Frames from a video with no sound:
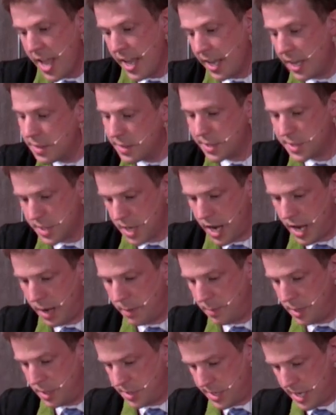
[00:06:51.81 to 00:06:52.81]
in the
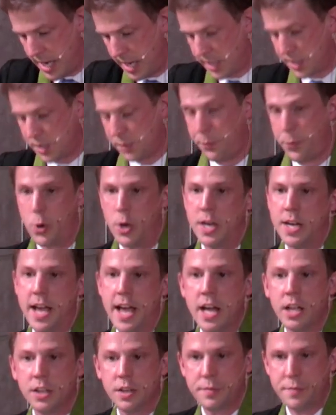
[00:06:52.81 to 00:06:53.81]
time it takes for an
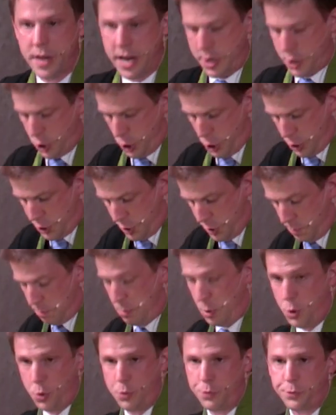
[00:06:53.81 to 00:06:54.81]
elevator to
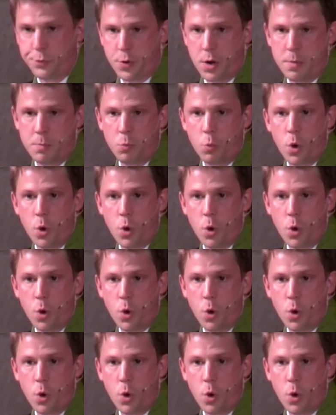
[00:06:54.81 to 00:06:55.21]
move from